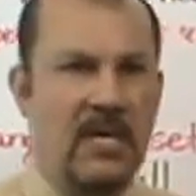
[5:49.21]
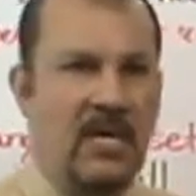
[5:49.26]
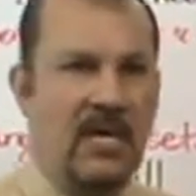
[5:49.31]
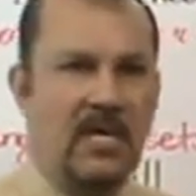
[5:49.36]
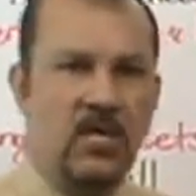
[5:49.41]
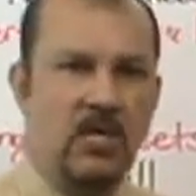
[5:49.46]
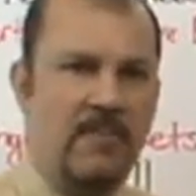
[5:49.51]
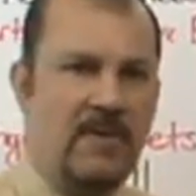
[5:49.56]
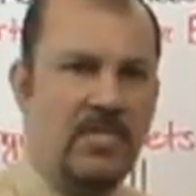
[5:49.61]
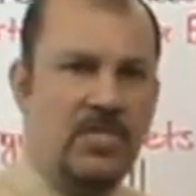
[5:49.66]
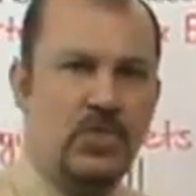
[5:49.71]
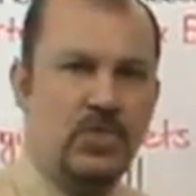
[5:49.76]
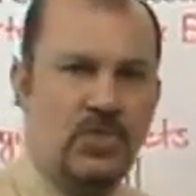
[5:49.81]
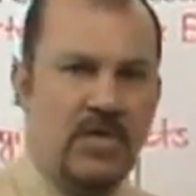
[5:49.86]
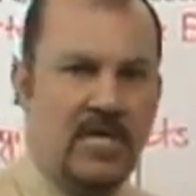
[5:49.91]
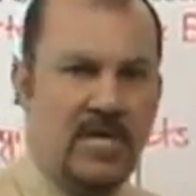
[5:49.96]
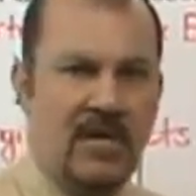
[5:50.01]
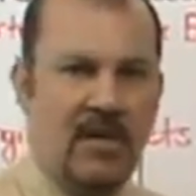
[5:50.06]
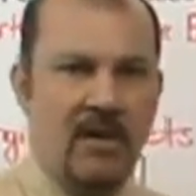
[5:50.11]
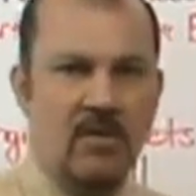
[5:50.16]
It could be
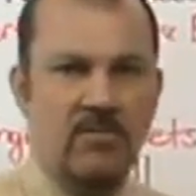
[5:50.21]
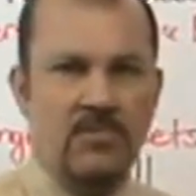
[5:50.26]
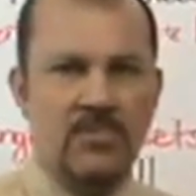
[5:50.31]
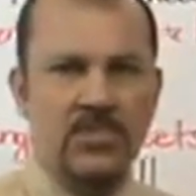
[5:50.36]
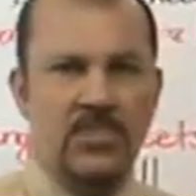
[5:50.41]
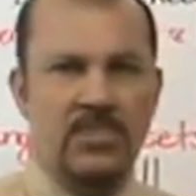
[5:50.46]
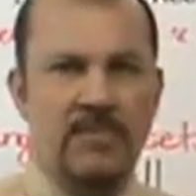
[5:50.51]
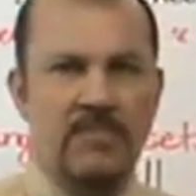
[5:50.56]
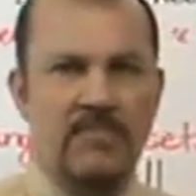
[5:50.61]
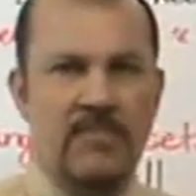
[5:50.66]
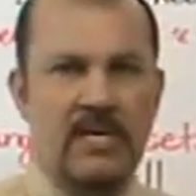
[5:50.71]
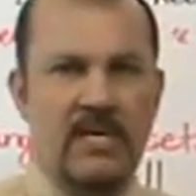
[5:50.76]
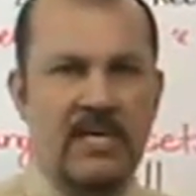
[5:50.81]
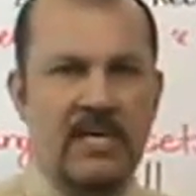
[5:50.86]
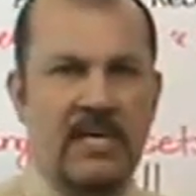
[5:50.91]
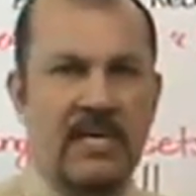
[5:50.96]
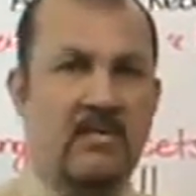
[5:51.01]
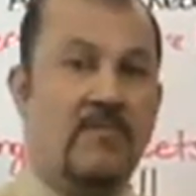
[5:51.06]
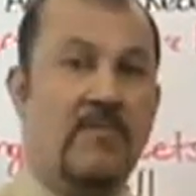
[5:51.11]
student loans, it